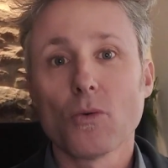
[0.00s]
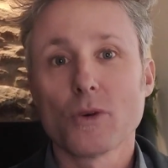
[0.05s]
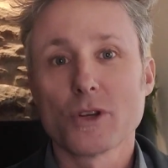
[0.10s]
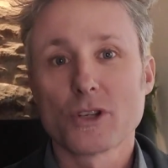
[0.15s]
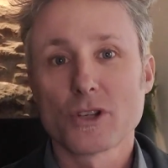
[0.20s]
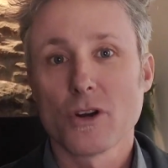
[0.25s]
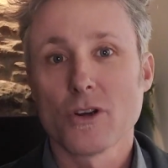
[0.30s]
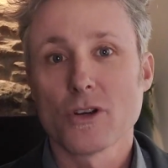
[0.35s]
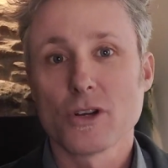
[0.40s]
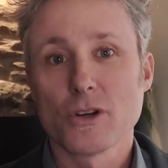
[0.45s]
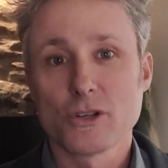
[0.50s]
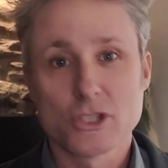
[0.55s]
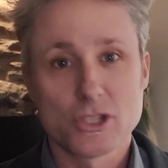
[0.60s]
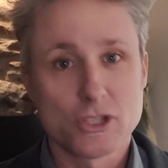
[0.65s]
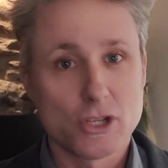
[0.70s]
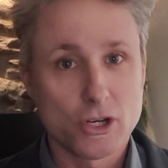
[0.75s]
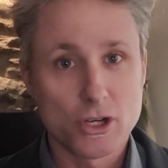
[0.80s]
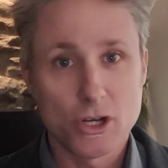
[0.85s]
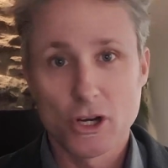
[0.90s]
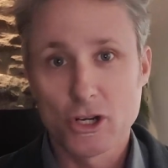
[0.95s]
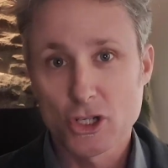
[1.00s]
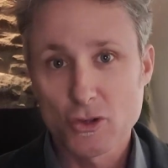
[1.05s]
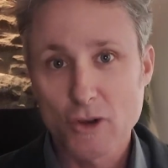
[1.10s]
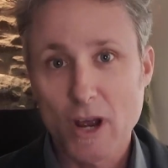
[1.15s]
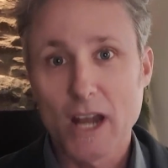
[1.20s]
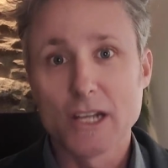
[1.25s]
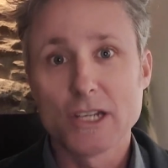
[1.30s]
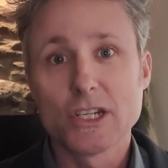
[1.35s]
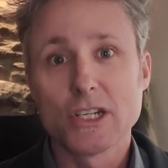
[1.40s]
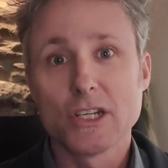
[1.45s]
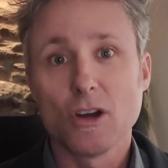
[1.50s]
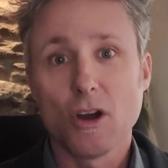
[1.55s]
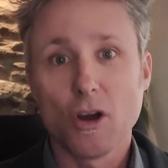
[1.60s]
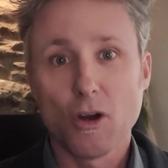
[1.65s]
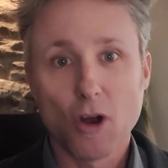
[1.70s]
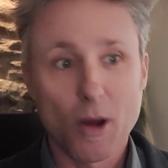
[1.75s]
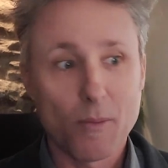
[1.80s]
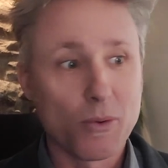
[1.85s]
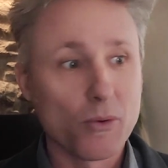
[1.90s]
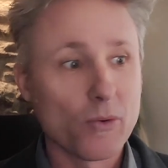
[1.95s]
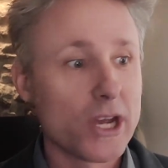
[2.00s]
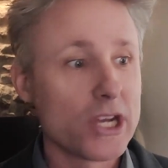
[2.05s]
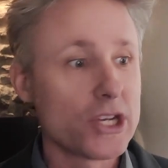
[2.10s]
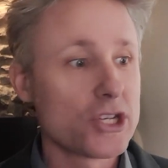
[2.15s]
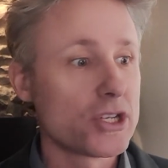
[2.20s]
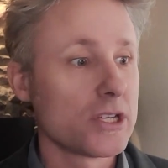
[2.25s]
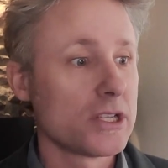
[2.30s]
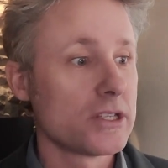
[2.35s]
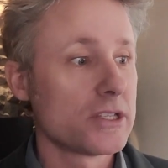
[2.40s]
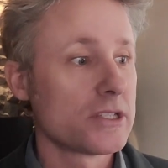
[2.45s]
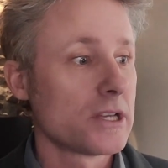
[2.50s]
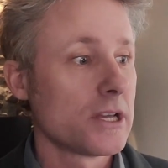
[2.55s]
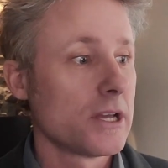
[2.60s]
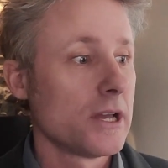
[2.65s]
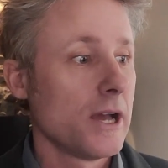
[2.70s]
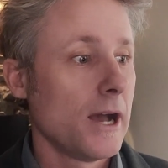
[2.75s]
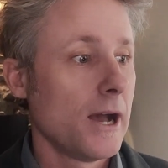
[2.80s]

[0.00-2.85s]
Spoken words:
which is our strategy, our operations.